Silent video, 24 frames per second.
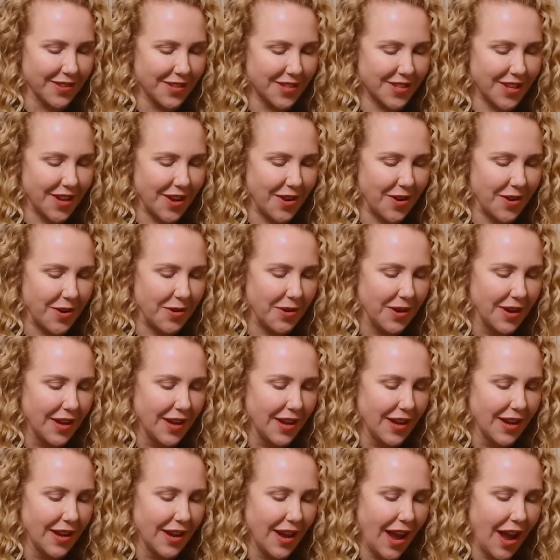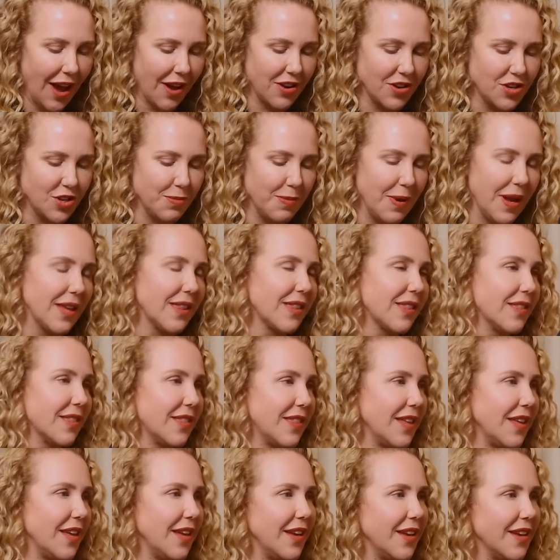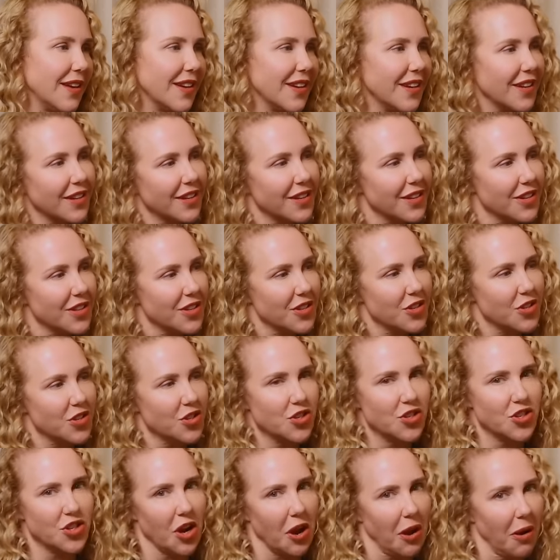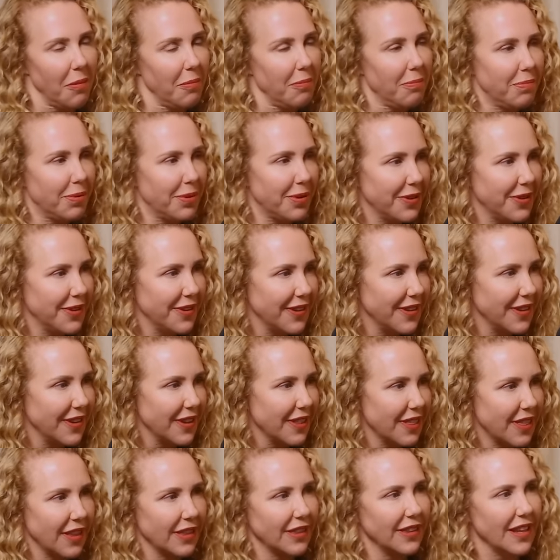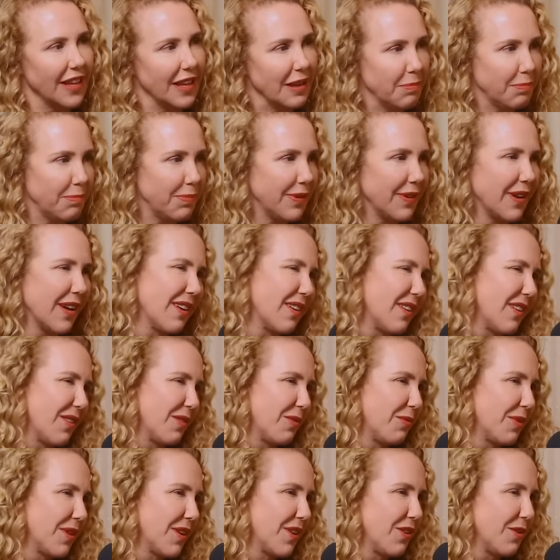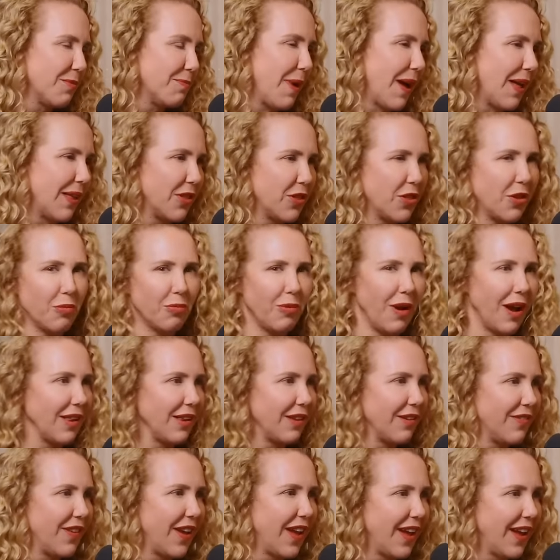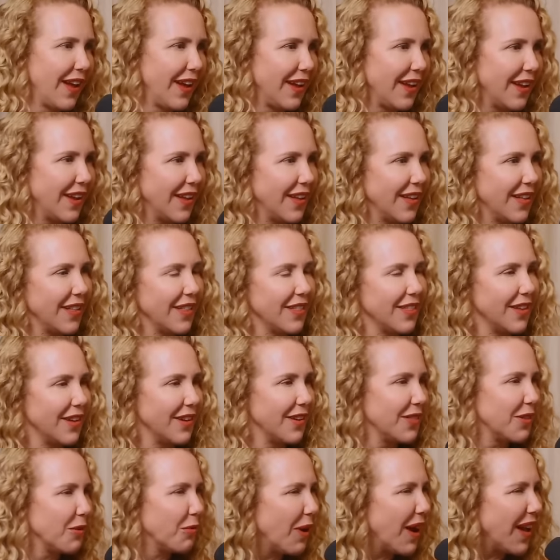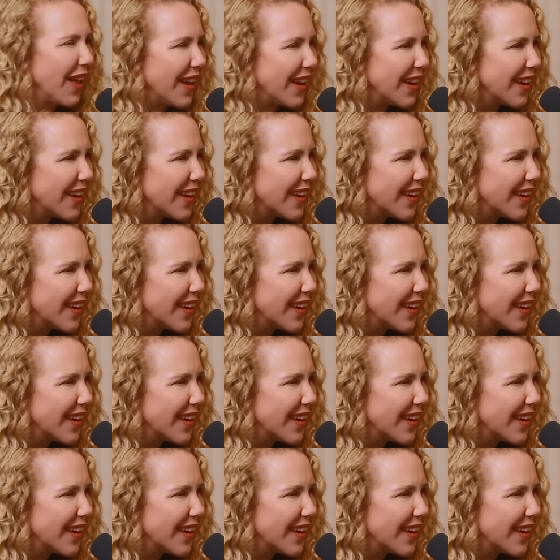Yeah. So, how did you make the jump, mm-hmm. the leap? Mm-hmm. I don't mm-hmm. know. What are your ba- the, the releve? The the what?